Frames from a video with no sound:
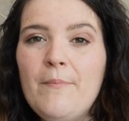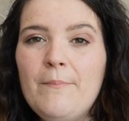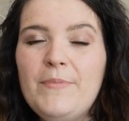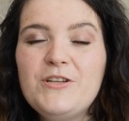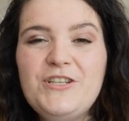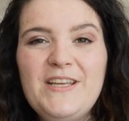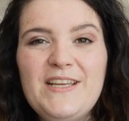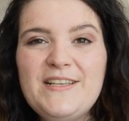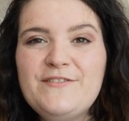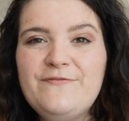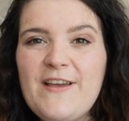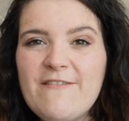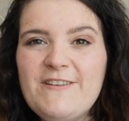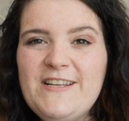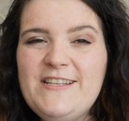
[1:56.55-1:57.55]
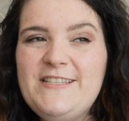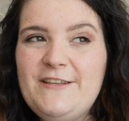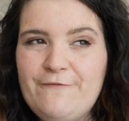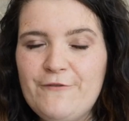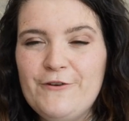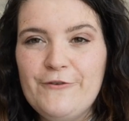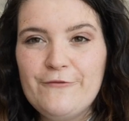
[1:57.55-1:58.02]
But she is very
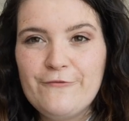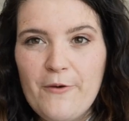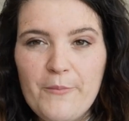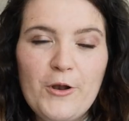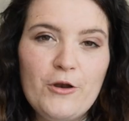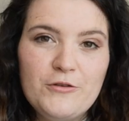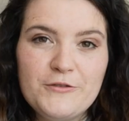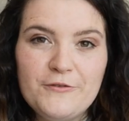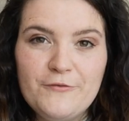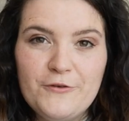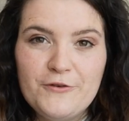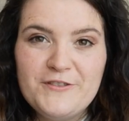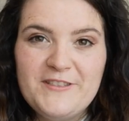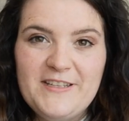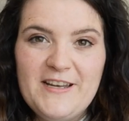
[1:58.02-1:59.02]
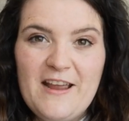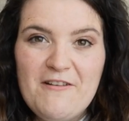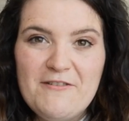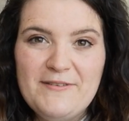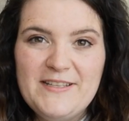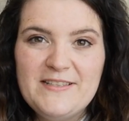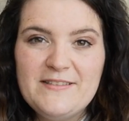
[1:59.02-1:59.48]
different from a lot of Austen
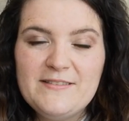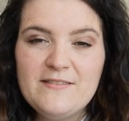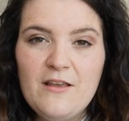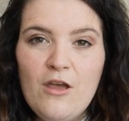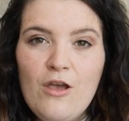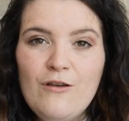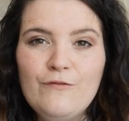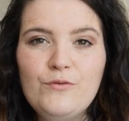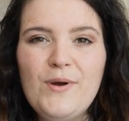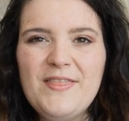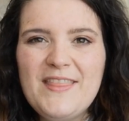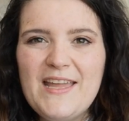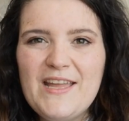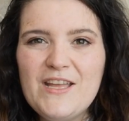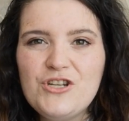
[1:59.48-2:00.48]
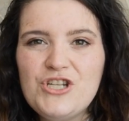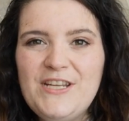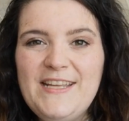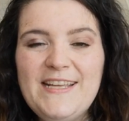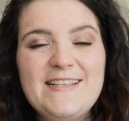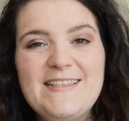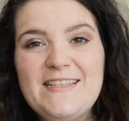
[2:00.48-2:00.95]
heroines. For one thing,
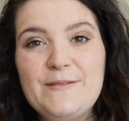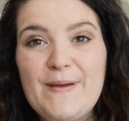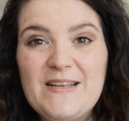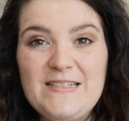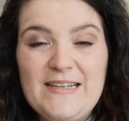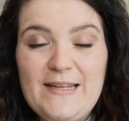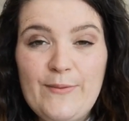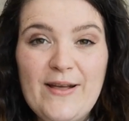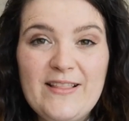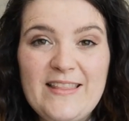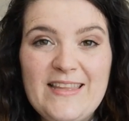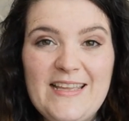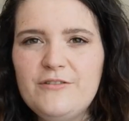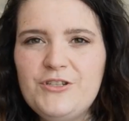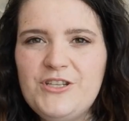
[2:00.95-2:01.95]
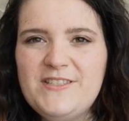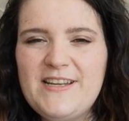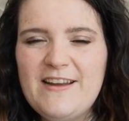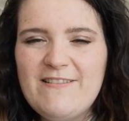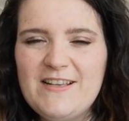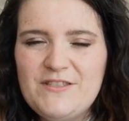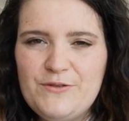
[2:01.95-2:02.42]
she is independently wealthy. She's an
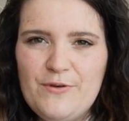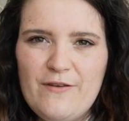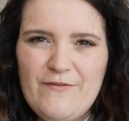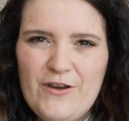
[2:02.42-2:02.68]
heiress to her